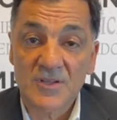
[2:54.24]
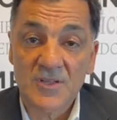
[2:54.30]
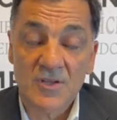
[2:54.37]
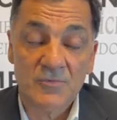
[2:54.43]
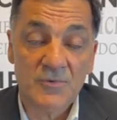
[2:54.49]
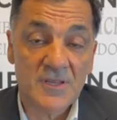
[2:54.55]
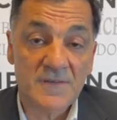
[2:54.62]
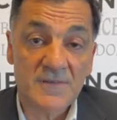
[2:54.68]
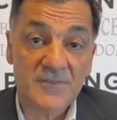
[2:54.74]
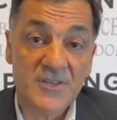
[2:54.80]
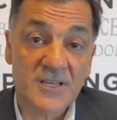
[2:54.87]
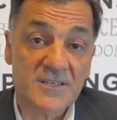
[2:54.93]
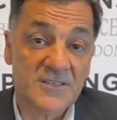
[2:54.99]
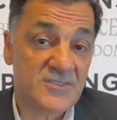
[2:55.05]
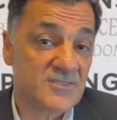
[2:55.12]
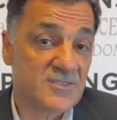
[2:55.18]
We have done
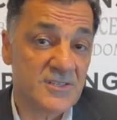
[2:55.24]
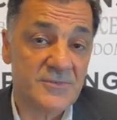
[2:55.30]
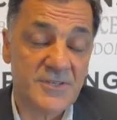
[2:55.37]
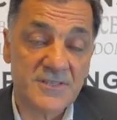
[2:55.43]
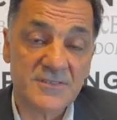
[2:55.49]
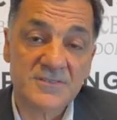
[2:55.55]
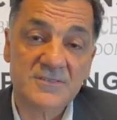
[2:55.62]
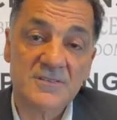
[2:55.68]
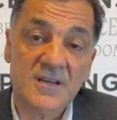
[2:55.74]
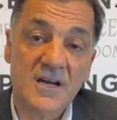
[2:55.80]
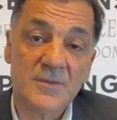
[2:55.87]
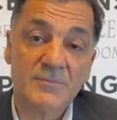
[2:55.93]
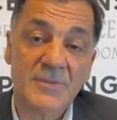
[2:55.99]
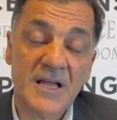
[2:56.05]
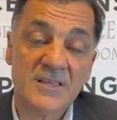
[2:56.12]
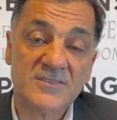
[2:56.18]
a series on
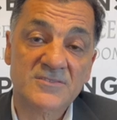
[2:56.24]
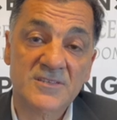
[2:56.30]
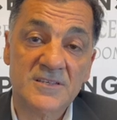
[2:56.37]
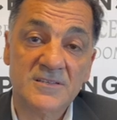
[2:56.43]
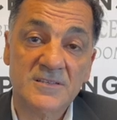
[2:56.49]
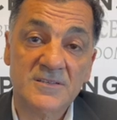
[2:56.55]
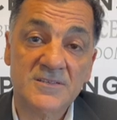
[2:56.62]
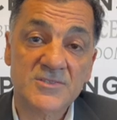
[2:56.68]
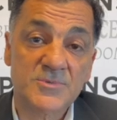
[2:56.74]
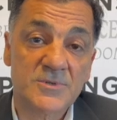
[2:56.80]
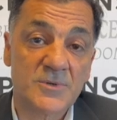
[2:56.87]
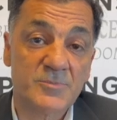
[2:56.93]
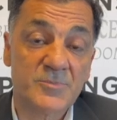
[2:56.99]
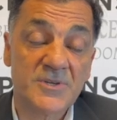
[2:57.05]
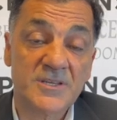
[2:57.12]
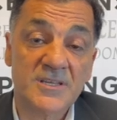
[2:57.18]
Palestine and Israel,
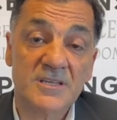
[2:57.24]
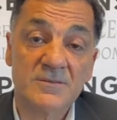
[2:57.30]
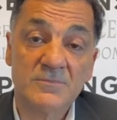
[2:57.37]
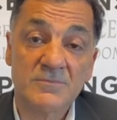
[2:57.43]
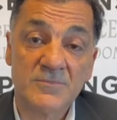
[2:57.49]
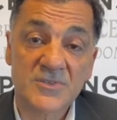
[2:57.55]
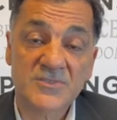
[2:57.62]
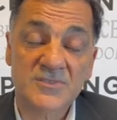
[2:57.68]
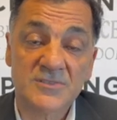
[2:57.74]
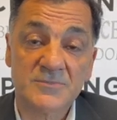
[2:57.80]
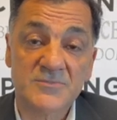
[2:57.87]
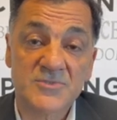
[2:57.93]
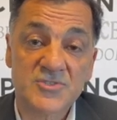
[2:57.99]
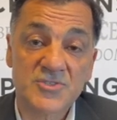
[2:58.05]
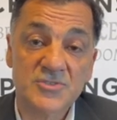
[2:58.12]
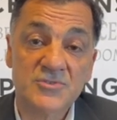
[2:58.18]
bringing Muslims,
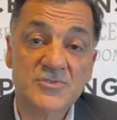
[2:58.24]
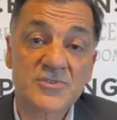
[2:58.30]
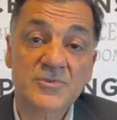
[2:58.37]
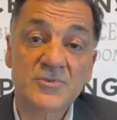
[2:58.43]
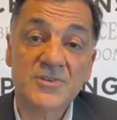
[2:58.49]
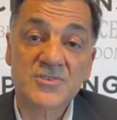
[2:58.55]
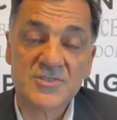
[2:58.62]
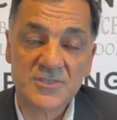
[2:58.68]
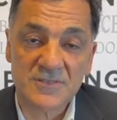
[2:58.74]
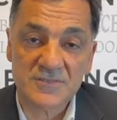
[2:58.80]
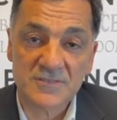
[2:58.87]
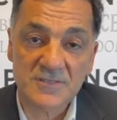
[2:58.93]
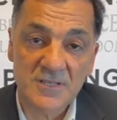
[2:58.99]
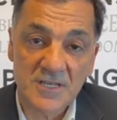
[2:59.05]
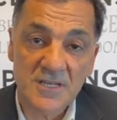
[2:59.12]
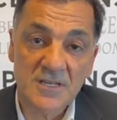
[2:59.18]
Jews, Christians
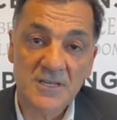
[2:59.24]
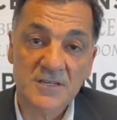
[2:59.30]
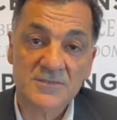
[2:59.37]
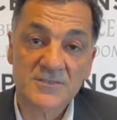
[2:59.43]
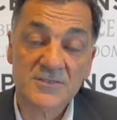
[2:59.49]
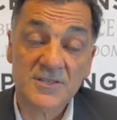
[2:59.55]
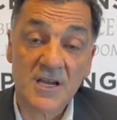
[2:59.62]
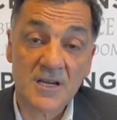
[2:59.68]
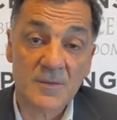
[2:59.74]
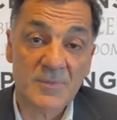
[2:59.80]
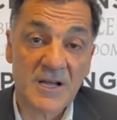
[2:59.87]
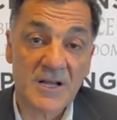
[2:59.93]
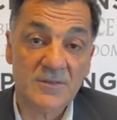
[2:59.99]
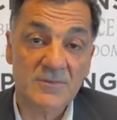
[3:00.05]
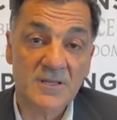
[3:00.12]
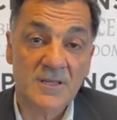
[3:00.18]
to talk
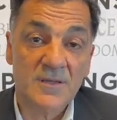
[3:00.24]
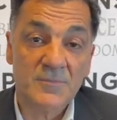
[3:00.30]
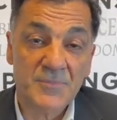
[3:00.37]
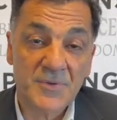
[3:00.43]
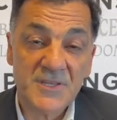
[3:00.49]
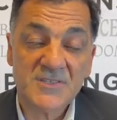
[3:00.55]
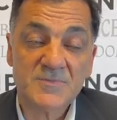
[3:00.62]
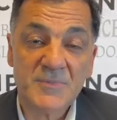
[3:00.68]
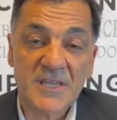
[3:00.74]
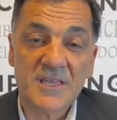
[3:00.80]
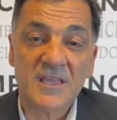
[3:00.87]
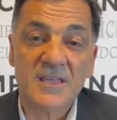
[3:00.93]
about peacemaking